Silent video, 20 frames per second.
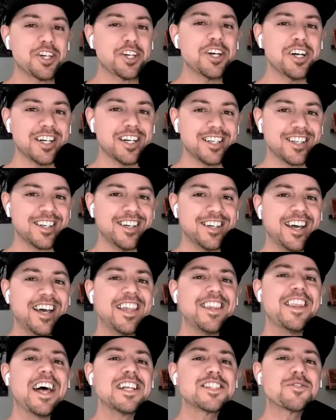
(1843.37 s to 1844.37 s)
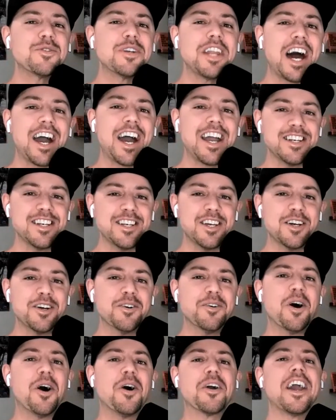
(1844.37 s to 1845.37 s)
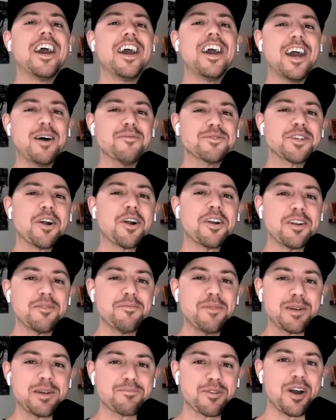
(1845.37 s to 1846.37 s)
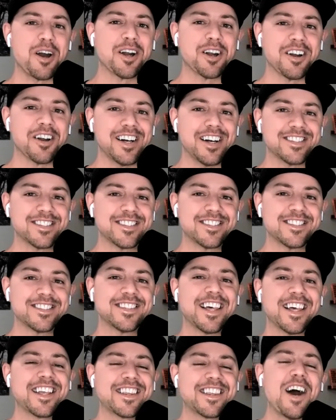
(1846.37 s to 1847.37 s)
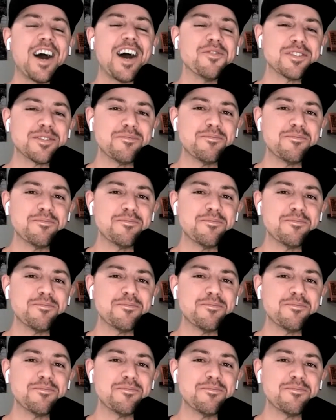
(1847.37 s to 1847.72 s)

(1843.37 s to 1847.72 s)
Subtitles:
good, that's when I knew, okay, I'm starting to make progress. Like that was